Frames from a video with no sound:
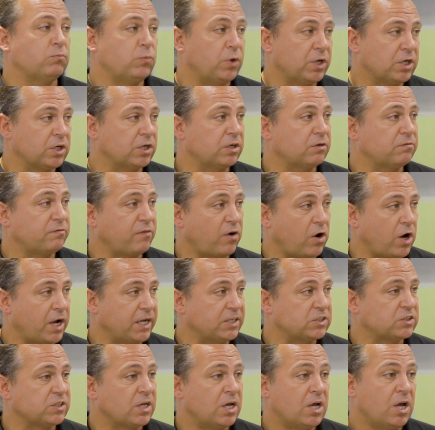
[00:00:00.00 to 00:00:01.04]
we can
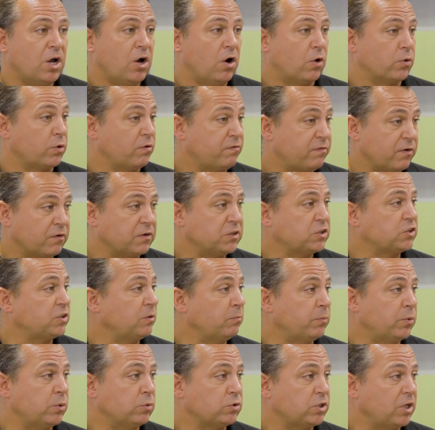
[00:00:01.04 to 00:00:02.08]
advise on a very
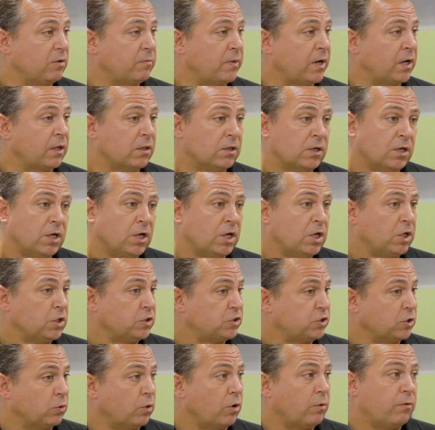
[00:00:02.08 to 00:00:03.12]
simple dimmer
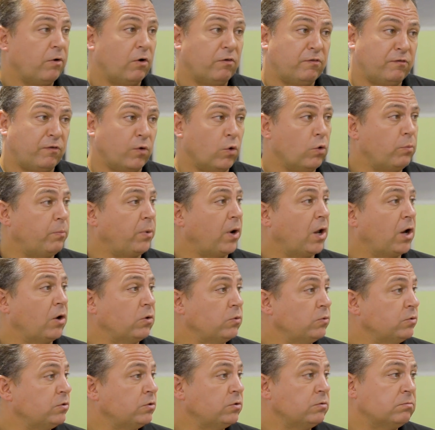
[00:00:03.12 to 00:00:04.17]
to a
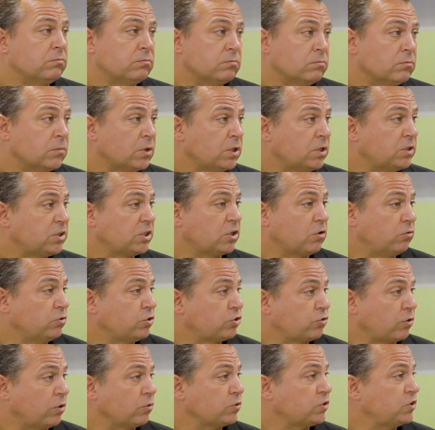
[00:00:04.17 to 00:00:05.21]
full-blown
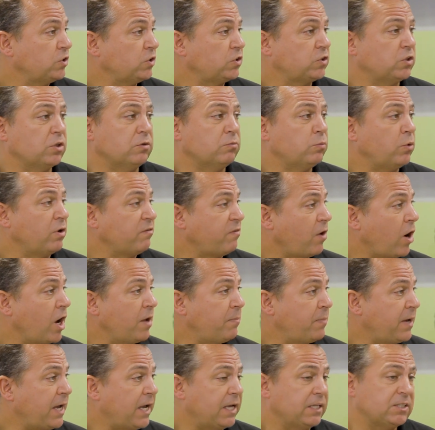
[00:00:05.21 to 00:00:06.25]
control system with
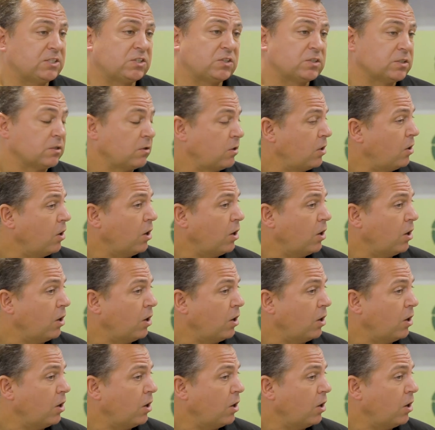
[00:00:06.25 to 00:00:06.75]
iPads, yeah